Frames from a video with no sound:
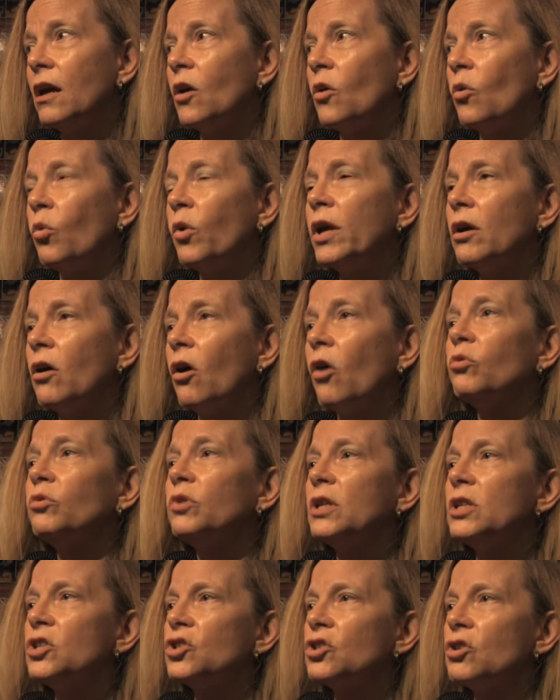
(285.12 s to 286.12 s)
We
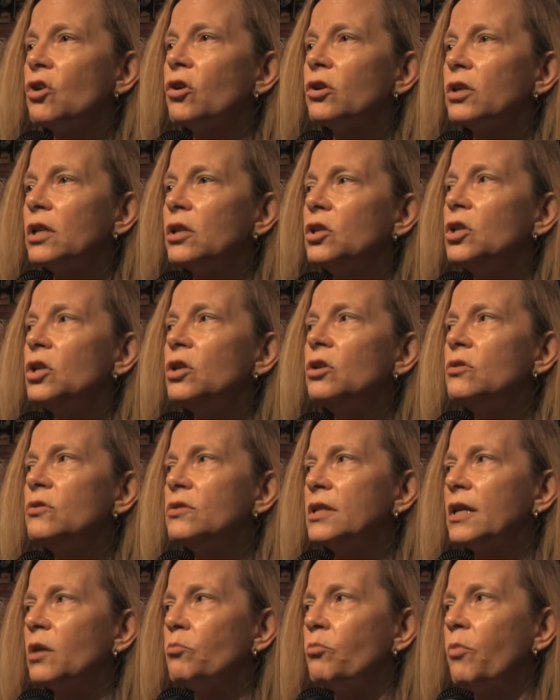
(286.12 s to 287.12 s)
only started
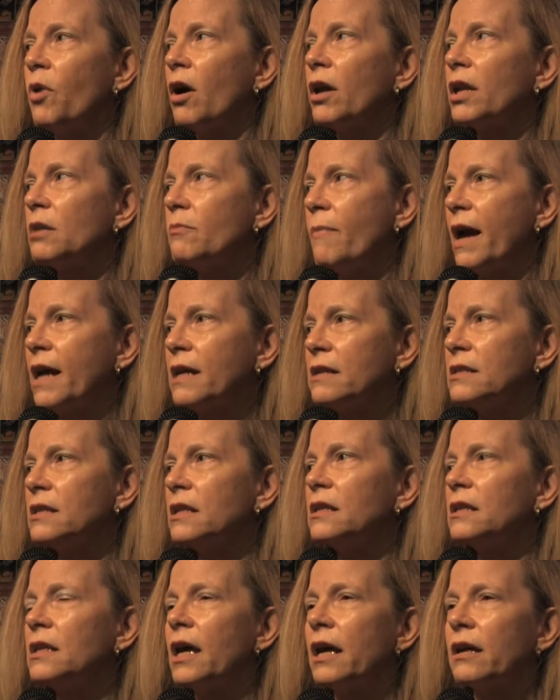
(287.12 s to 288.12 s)
using body mass
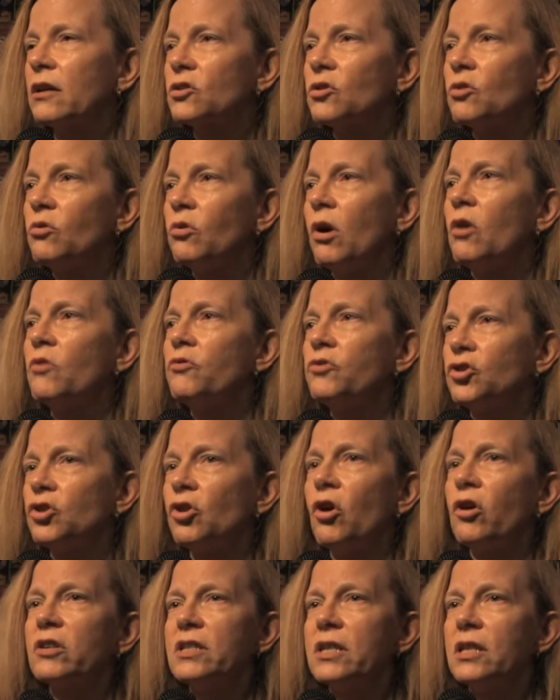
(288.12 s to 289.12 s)
index growth
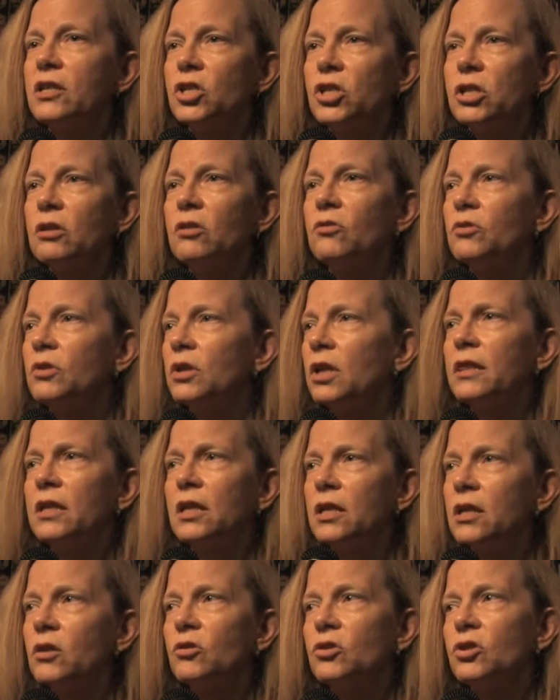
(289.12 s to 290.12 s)
charts in children in the
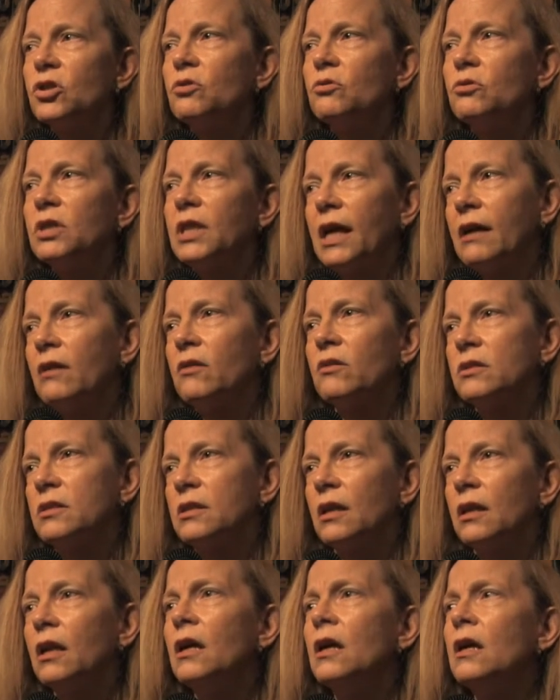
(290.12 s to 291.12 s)
year
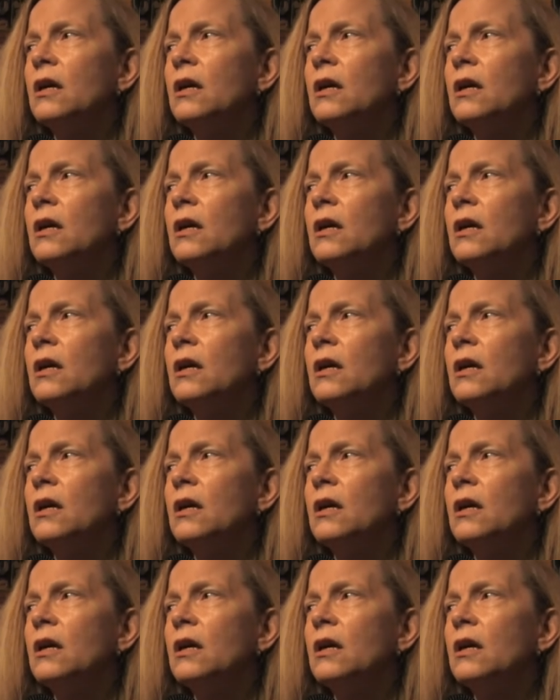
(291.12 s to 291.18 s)
2000.